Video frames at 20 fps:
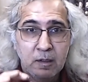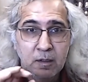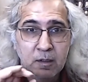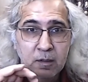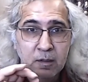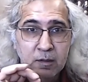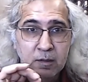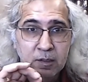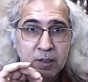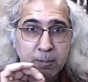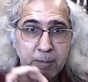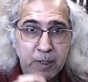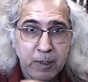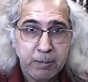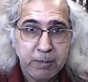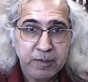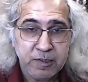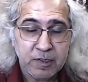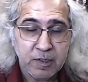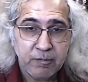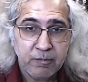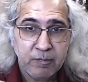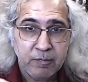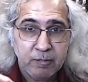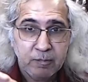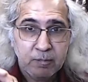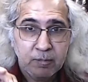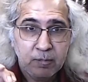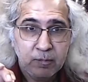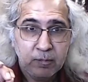The purpose of
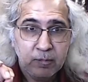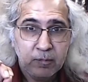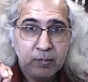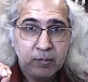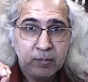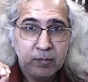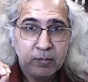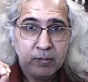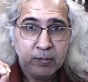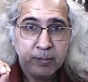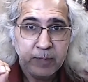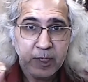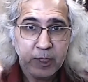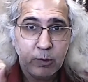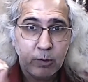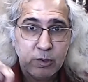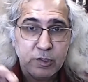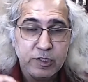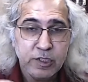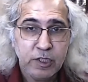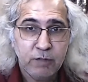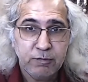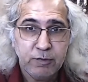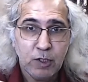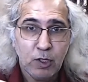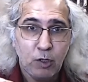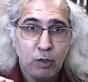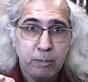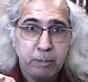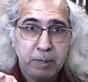pedagogy of the
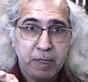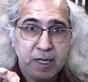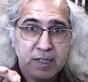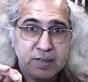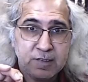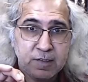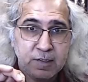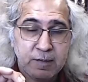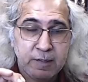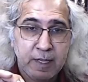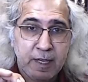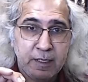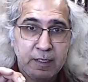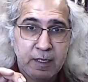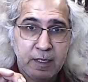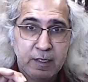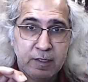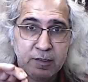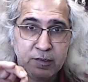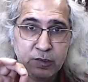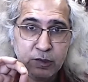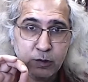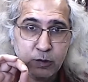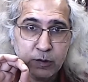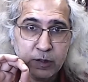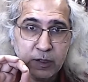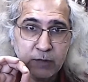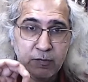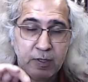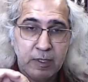oppressed then is to
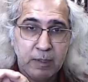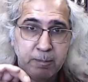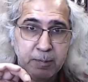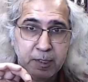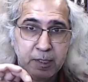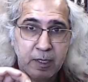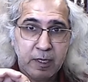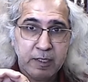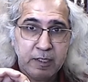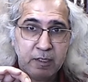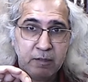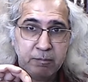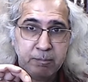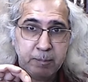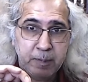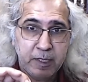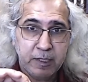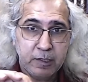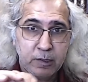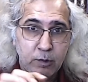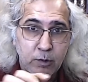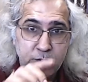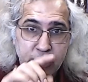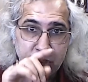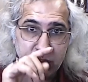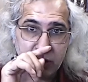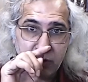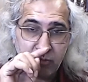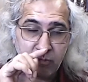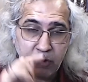develop a kind of
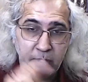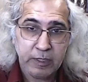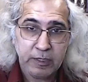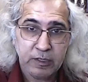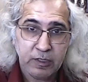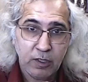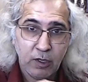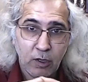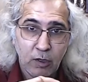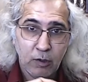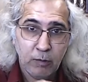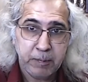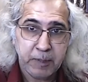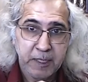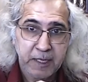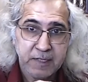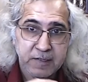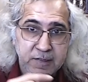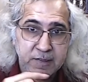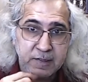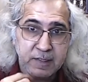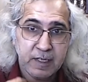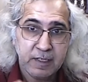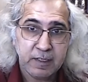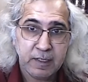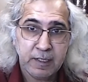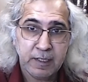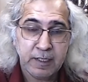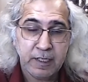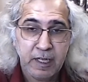pedagogy with the oppressed that
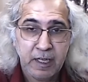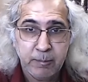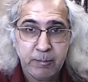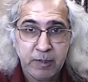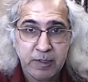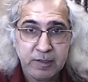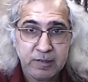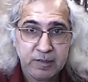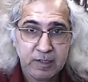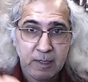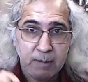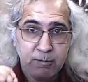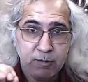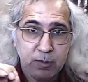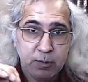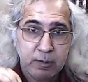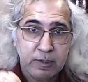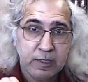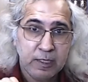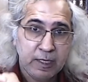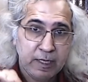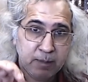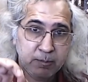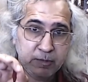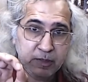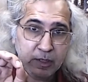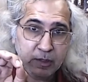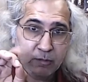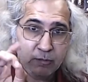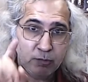enables them to claim
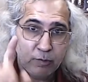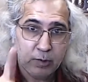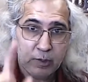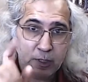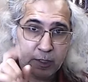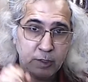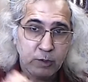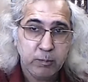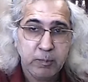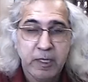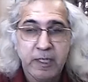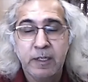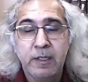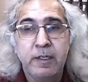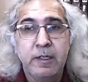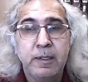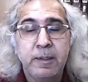their full humanity.